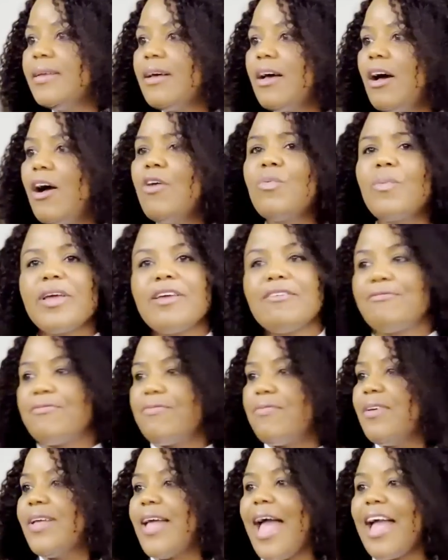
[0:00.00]
Oh, we've
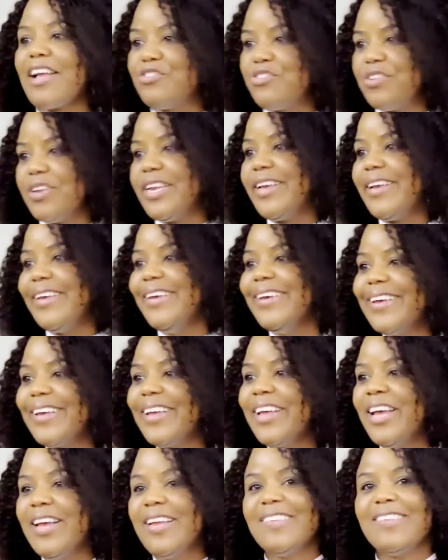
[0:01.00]
actually
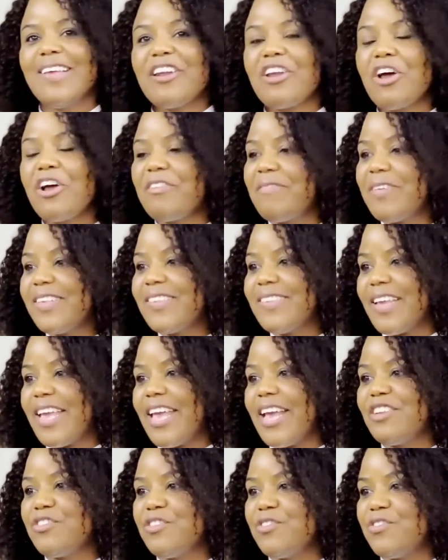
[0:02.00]
done our
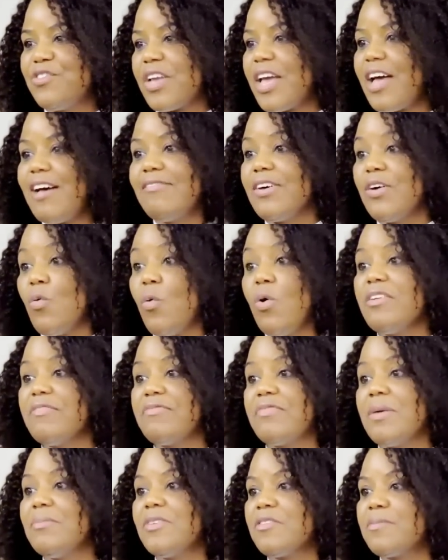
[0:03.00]
investigations to cover all of
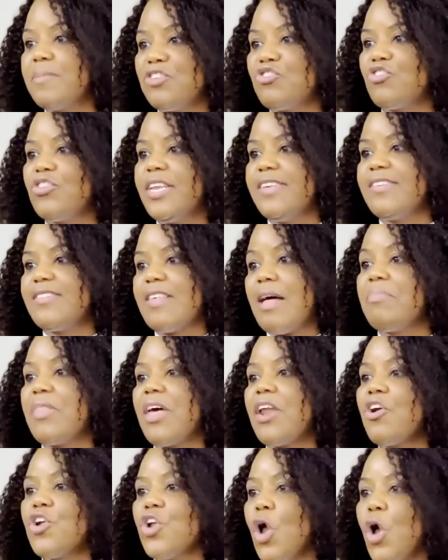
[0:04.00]
them, especially some
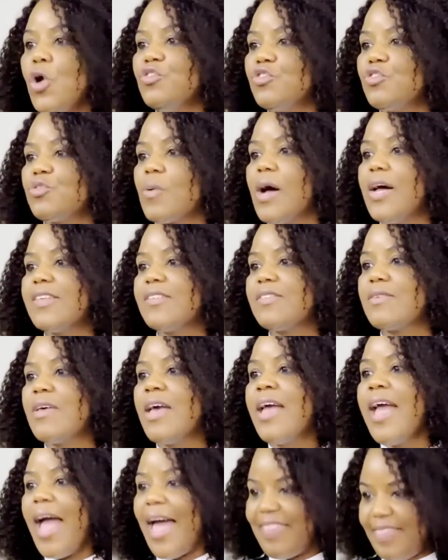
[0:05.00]
that are known to us.
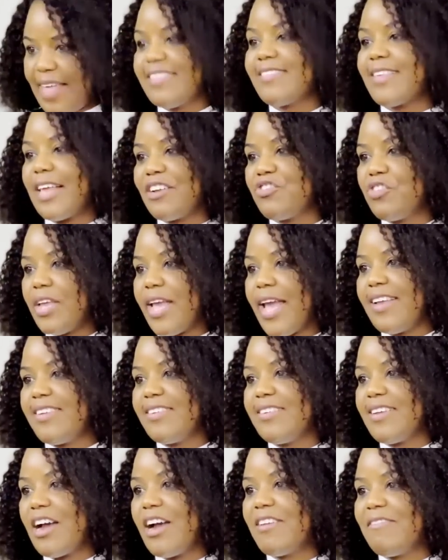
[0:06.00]
And that's actually
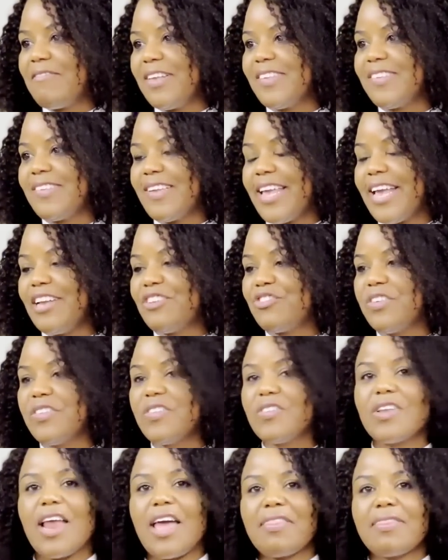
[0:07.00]
aided our
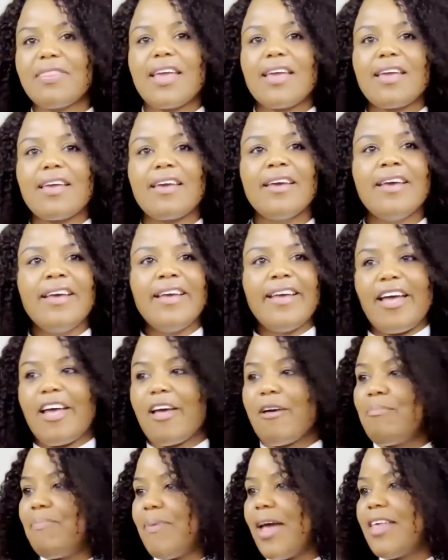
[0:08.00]
investigations. And I think
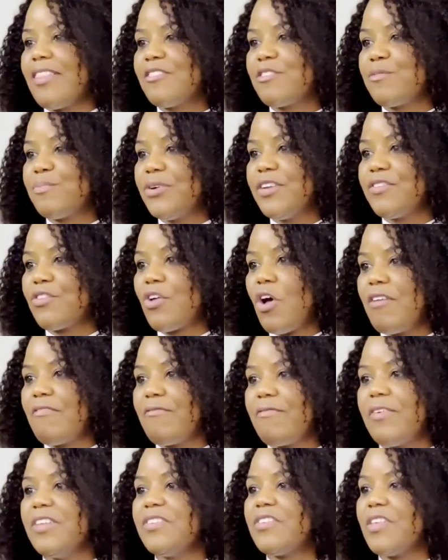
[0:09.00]
by this press
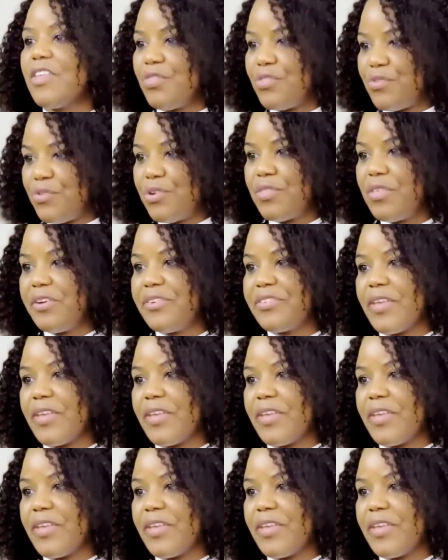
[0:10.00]
conference and through those